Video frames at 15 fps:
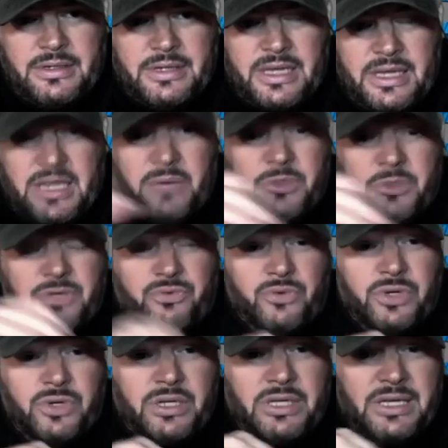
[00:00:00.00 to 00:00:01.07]
and it was
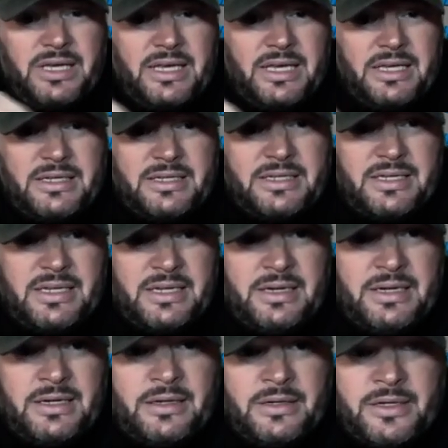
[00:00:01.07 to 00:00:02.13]
really
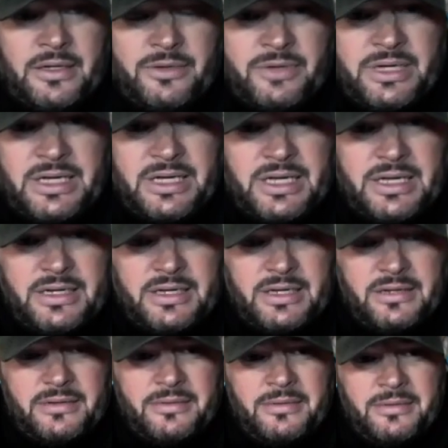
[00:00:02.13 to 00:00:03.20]
1,890,